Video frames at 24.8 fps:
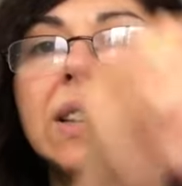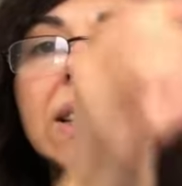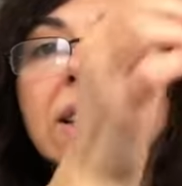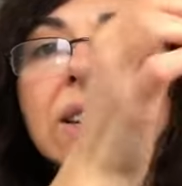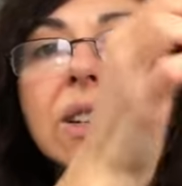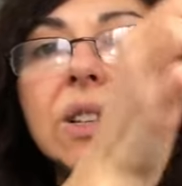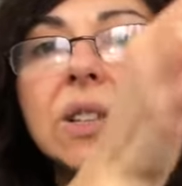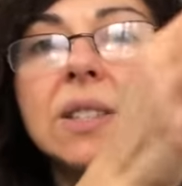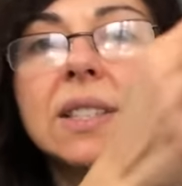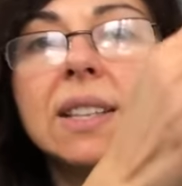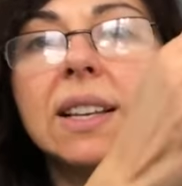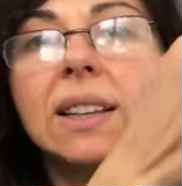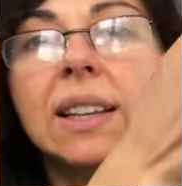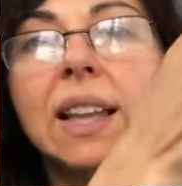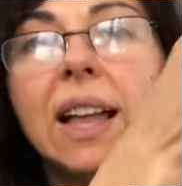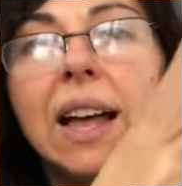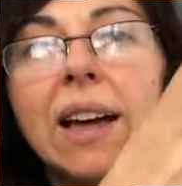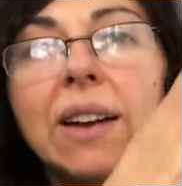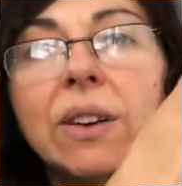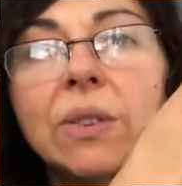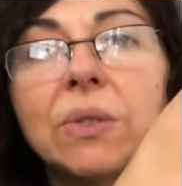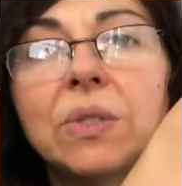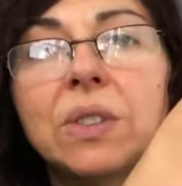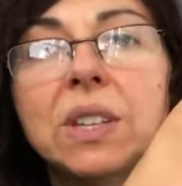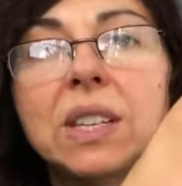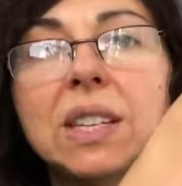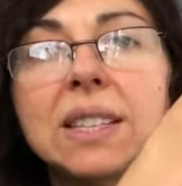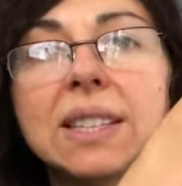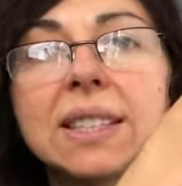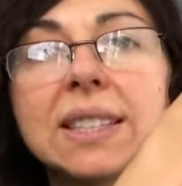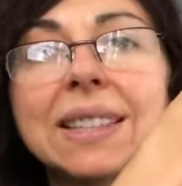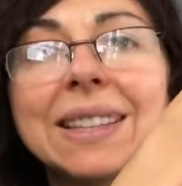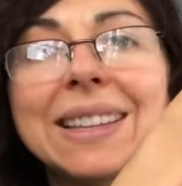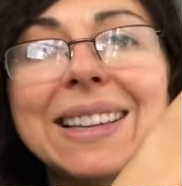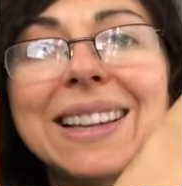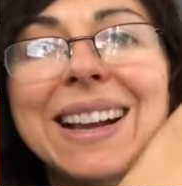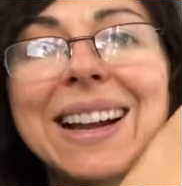There is a lot of
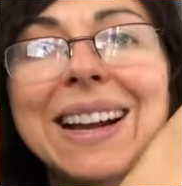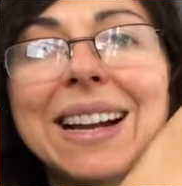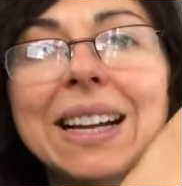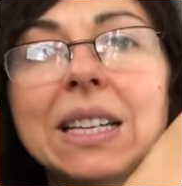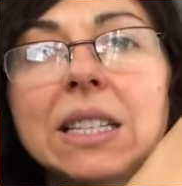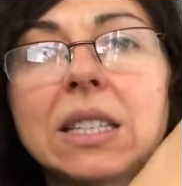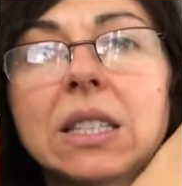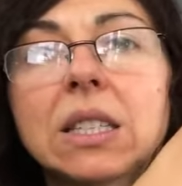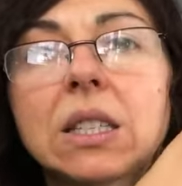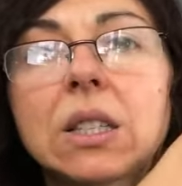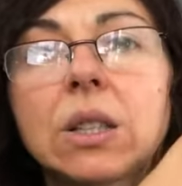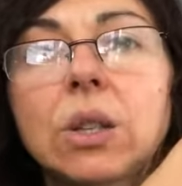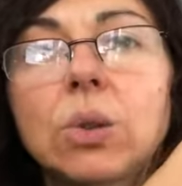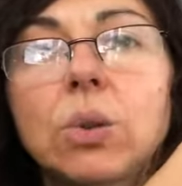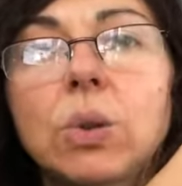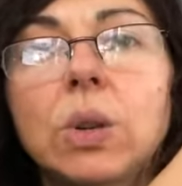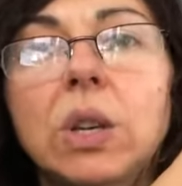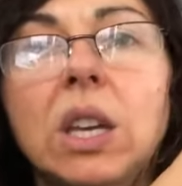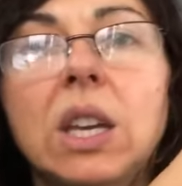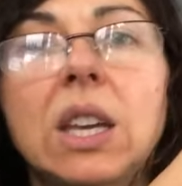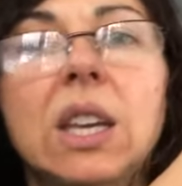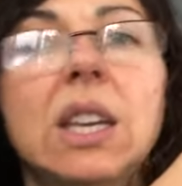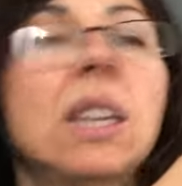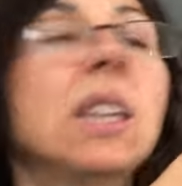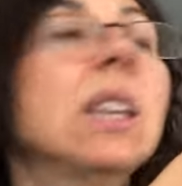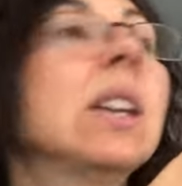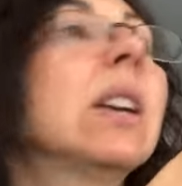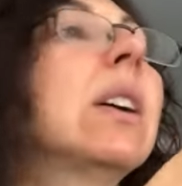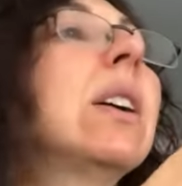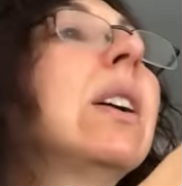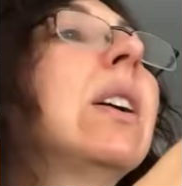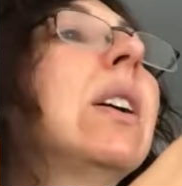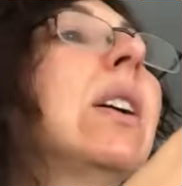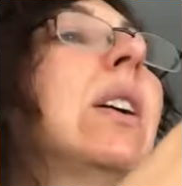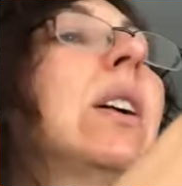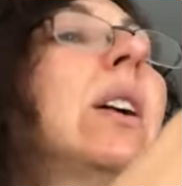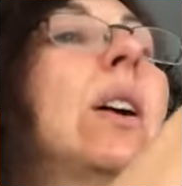these nice looking
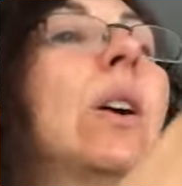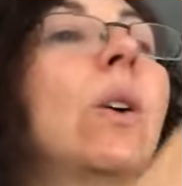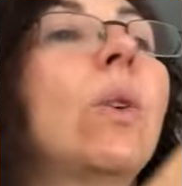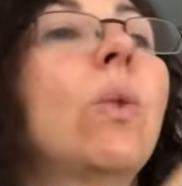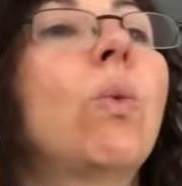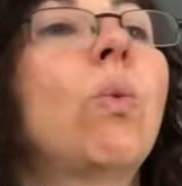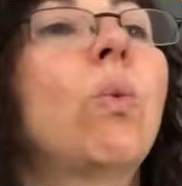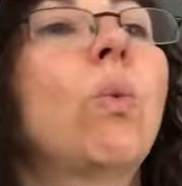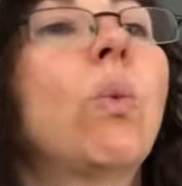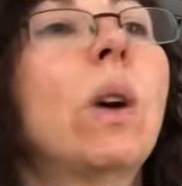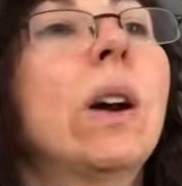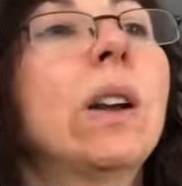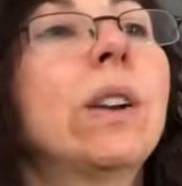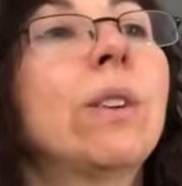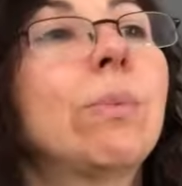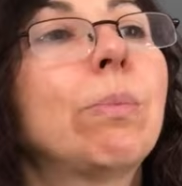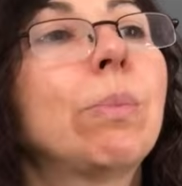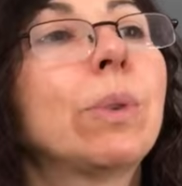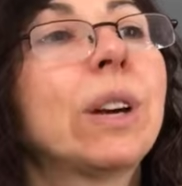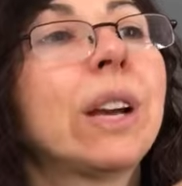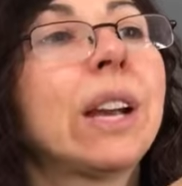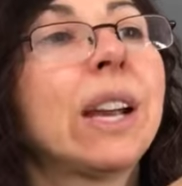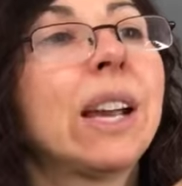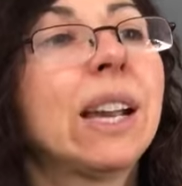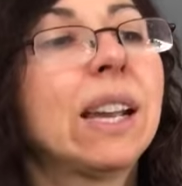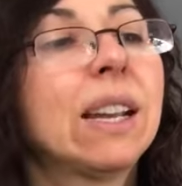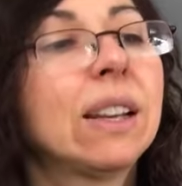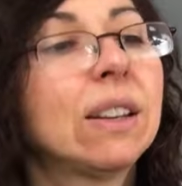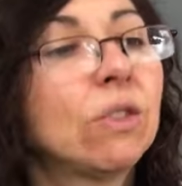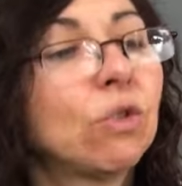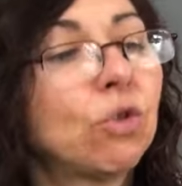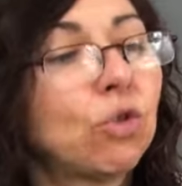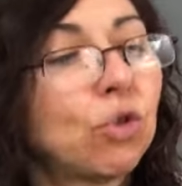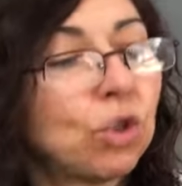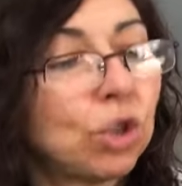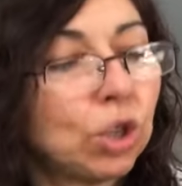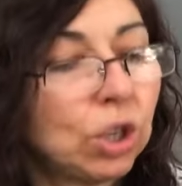one
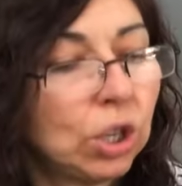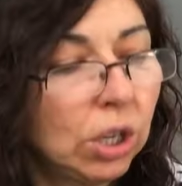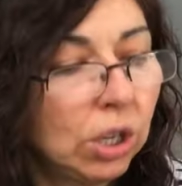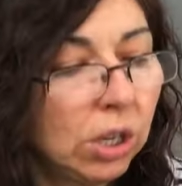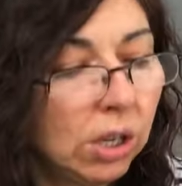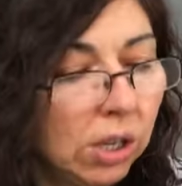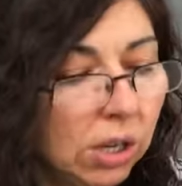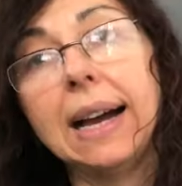branch.